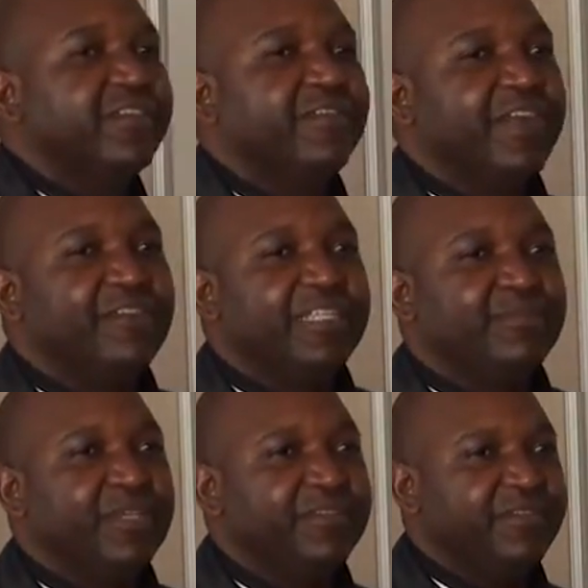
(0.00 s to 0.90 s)
violent
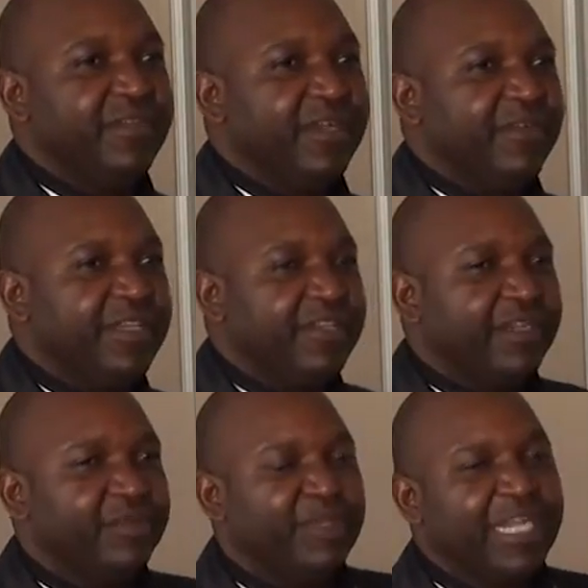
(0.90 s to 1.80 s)
behavior.
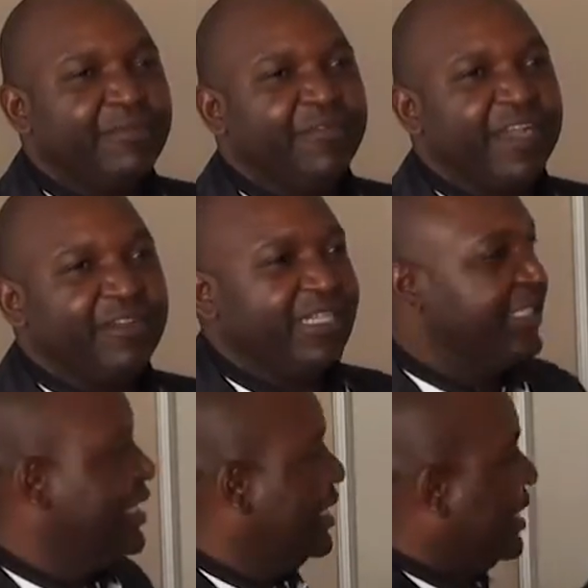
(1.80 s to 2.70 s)
You become violent.
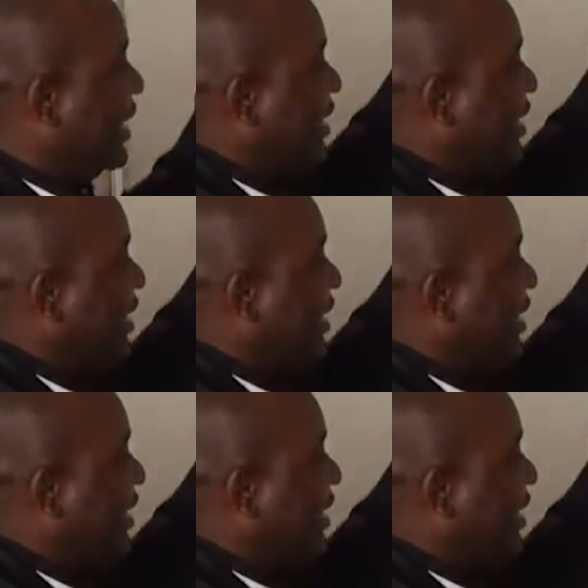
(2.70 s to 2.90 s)
That